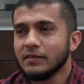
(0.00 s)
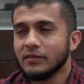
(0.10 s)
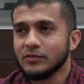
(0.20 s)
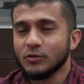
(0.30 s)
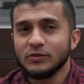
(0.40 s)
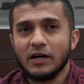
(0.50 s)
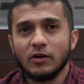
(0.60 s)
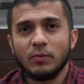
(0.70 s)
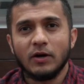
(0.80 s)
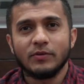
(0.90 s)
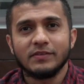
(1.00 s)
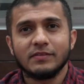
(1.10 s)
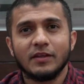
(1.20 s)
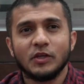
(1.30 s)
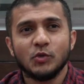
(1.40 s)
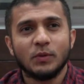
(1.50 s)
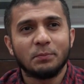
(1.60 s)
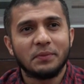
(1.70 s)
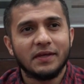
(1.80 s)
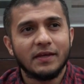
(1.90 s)
There's no doubt about it, the
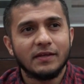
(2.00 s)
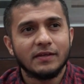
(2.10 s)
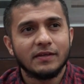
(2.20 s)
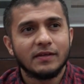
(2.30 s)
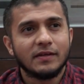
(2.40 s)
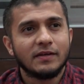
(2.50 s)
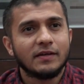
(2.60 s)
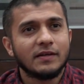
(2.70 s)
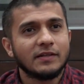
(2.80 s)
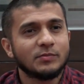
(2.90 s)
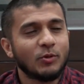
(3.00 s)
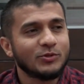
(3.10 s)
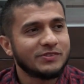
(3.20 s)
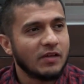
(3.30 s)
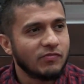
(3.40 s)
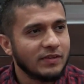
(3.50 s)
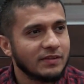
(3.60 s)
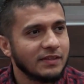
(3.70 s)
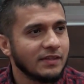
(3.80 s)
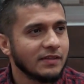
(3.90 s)
human being is most
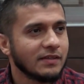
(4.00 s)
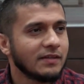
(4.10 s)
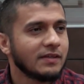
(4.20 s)
definitely